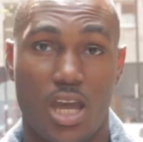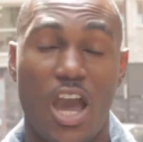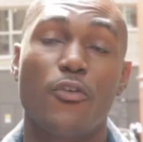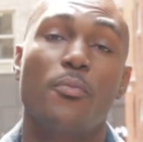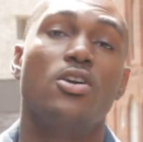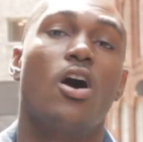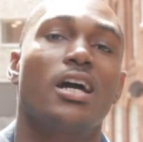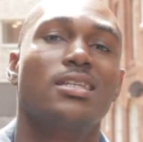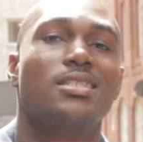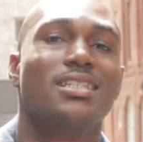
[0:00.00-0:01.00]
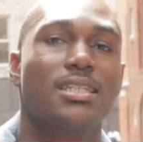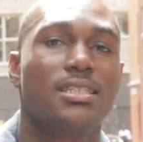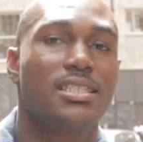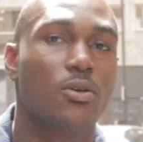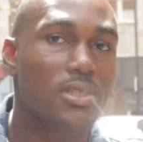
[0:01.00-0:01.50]
Afrobeat artists such
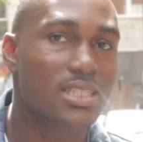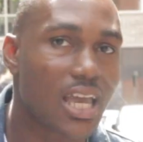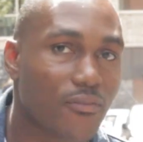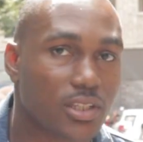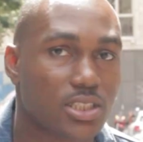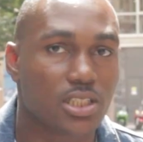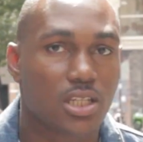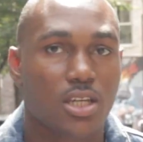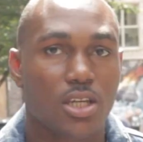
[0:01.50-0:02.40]
as Tiwa Savage,